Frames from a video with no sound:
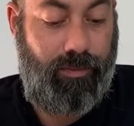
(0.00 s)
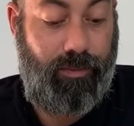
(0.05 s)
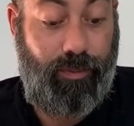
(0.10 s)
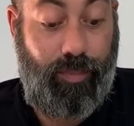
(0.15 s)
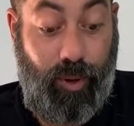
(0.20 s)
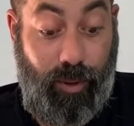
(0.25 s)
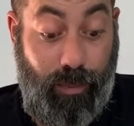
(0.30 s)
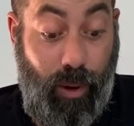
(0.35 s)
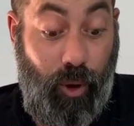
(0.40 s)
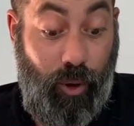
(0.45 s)

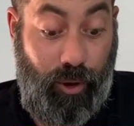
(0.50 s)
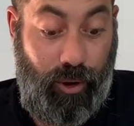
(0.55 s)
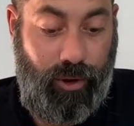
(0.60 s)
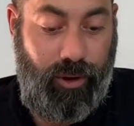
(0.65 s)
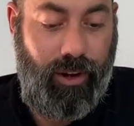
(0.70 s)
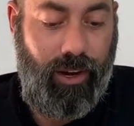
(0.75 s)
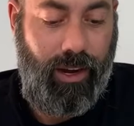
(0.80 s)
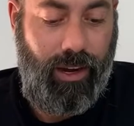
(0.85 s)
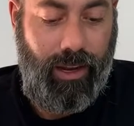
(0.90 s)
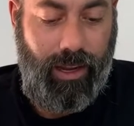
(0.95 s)
motor
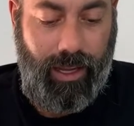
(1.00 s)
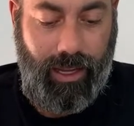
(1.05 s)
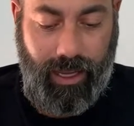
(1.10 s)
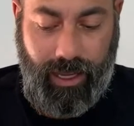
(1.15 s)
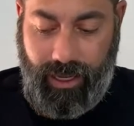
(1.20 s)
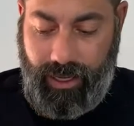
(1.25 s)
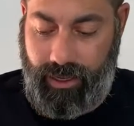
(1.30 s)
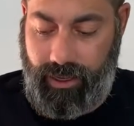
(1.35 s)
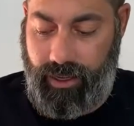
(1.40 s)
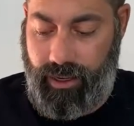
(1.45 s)

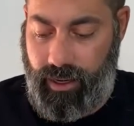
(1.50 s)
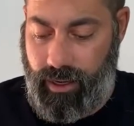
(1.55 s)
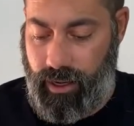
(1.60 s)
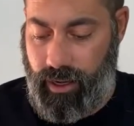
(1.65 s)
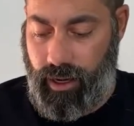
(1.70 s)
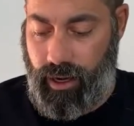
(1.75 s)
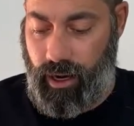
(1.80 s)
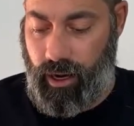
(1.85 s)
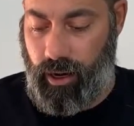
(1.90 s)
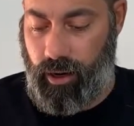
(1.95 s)
in
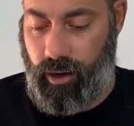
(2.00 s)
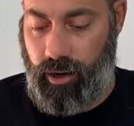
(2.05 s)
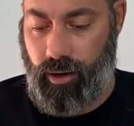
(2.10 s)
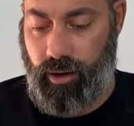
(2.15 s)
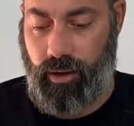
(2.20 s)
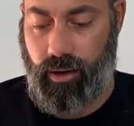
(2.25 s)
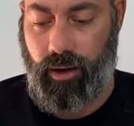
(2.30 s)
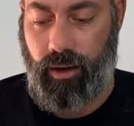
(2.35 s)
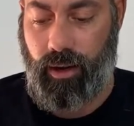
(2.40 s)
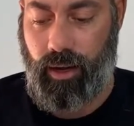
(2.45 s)

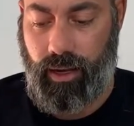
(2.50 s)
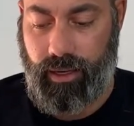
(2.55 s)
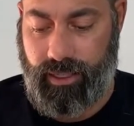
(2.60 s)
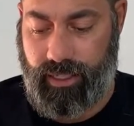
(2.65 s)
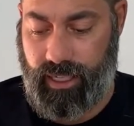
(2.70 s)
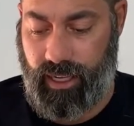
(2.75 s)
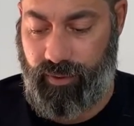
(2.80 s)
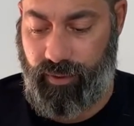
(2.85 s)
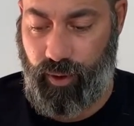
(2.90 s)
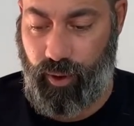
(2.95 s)
our
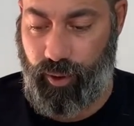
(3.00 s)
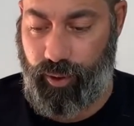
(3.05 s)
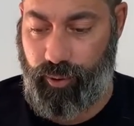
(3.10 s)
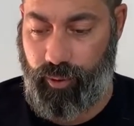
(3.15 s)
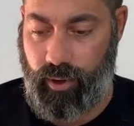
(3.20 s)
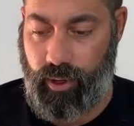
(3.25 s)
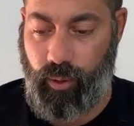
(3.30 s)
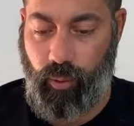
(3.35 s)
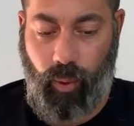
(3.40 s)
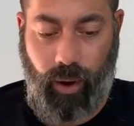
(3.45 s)

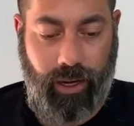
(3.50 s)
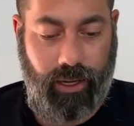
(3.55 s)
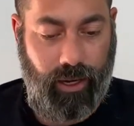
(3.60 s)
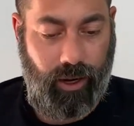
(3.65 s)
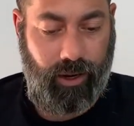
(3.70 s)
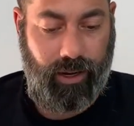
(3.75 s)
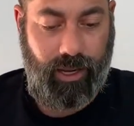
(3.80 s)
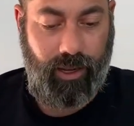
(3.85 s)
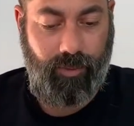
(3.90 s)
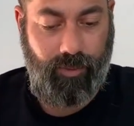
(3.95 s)
DF03 White
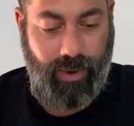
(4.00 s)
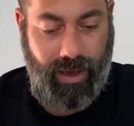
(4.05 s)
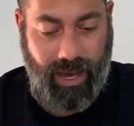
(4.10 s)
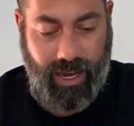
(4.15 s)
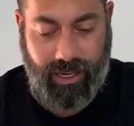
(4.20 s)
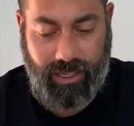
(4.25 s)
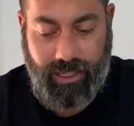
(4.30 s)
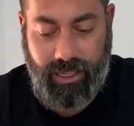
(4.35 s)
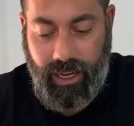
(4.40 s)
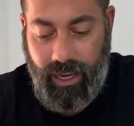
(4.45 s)
Dark
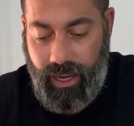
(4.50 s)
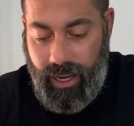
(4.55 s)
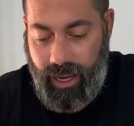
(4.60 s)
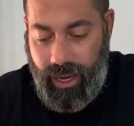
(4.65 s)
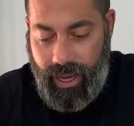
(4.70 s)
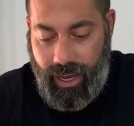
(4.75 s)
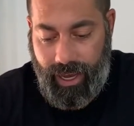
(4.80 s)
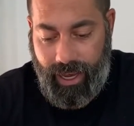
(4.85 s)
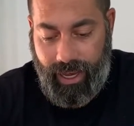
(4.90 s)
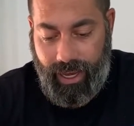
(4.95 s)
Impact,
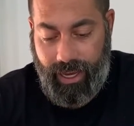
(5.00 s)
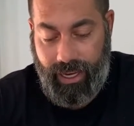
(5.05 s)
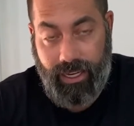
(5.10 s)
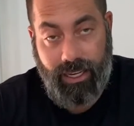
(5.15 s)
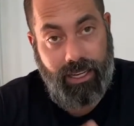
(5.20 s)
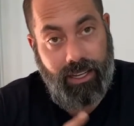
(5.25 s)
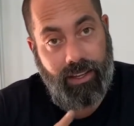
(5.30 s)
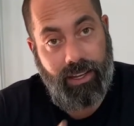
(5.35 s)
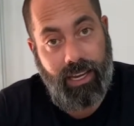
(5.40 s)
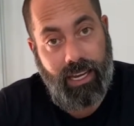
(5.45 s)
and
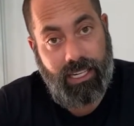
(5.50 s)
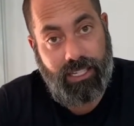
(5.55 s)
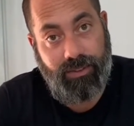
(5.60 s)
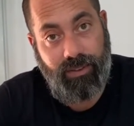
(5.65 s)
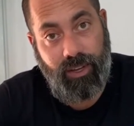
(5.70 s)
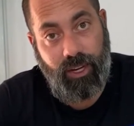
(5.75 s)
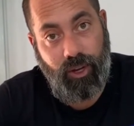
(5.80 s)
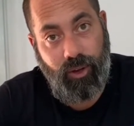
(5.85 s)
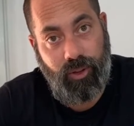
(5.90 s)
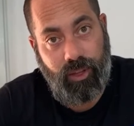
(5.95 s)
the next
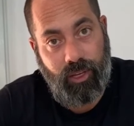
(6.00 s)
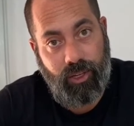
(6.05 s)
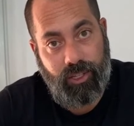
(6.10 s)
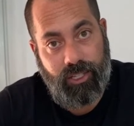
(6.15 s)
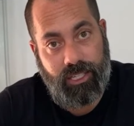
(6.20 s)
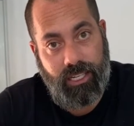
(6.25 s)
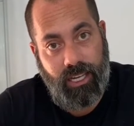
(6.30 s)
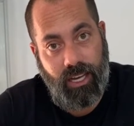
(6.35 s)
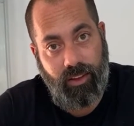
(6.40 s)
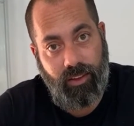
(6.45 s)
video that you
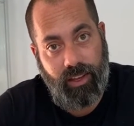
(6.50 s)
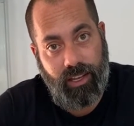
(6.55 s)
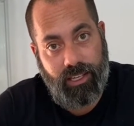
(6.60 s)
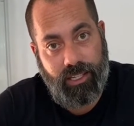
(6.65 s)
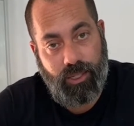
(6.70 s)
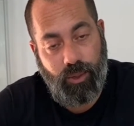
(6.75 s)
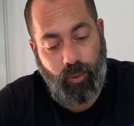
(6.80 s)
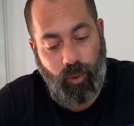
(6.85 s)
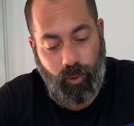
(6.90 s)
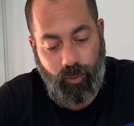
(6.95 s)
see on
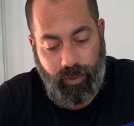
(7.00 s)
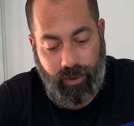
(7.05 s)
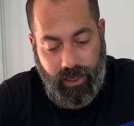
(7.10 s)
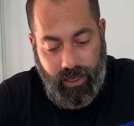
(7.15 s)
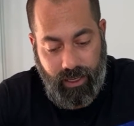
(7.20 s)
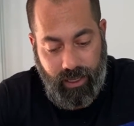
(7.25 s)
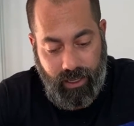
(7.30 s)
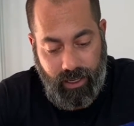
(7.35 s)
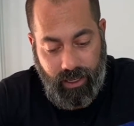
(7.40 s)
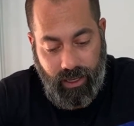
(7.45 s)
this will
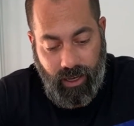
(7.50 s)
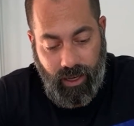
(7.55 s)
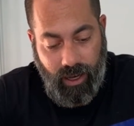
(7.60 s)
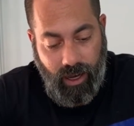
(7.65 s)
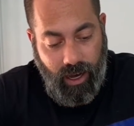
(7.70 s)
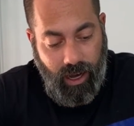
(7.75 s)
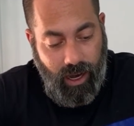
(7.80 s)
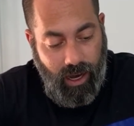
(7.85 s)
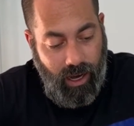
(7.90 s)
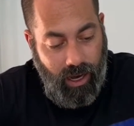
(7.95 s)
be
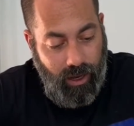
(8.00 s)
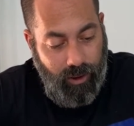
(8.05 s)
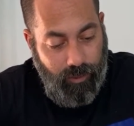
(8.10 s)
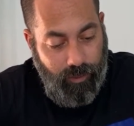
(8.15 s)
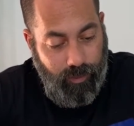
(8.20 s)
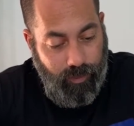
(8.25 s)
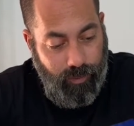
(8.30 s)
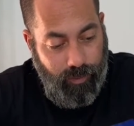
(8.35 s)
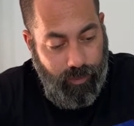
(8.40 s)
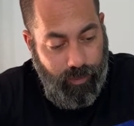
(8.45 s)

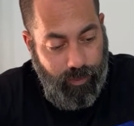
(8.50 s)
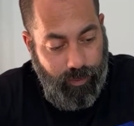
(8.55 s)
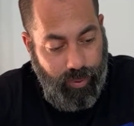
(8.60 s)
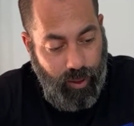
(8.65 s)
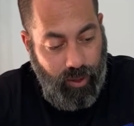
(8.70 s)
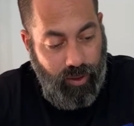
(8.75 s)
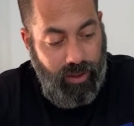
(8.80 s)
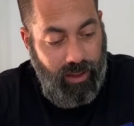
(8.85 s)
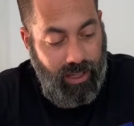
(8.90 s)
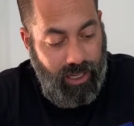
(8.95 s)

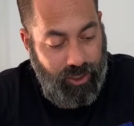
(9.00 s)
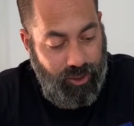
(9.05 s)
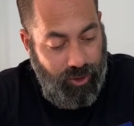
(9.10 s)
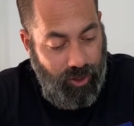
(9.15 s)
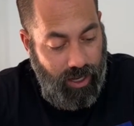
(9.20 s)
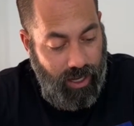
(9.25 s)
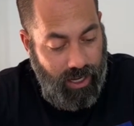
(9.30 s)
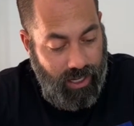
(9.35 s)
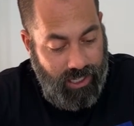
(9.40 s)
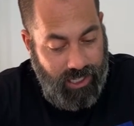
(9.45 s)
putting the
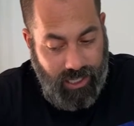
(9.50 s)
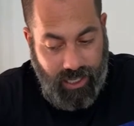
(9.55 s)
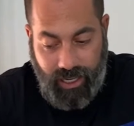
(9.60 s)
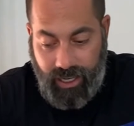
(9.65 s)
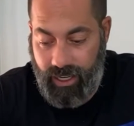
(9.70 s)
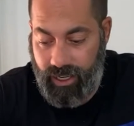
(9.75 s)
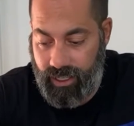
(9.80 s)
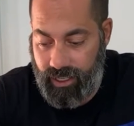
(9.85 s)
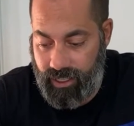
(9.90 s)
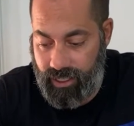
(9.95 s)
electronics in
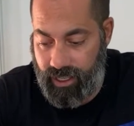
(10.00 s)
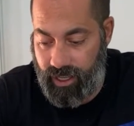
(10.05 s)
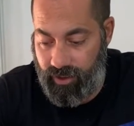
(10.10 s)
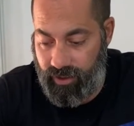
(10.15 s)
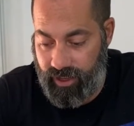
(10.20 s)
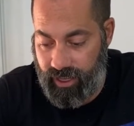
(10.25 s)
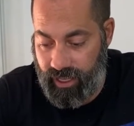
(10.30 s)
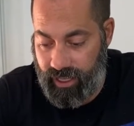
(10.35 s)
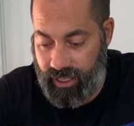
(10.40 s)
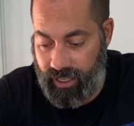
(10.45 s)
it,
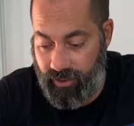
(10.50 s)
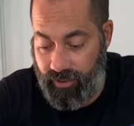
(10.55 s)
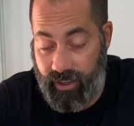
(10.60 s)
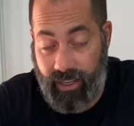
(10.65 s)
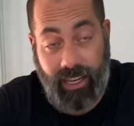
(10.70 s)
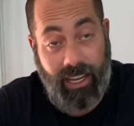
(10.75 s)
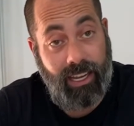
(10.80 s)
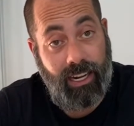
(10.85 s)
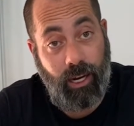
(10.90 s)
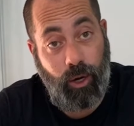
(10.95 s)
giving
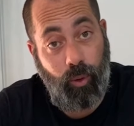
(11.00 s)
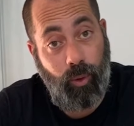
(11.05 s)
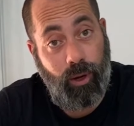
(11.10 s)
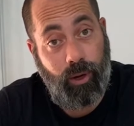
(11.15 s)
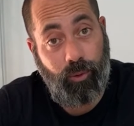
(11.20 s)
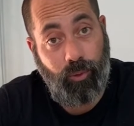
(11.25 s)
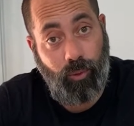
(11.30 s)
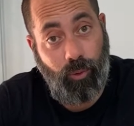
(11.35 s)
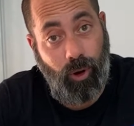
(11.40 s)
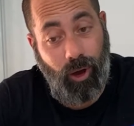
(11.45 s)
it a quick
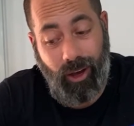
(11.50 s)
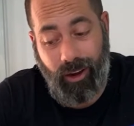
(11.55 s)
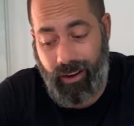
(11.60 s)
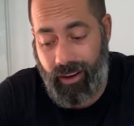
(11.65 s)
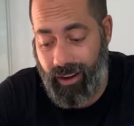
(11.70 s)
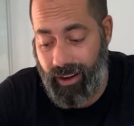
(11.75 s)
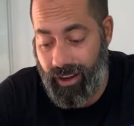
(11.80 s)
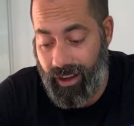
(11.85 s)
run.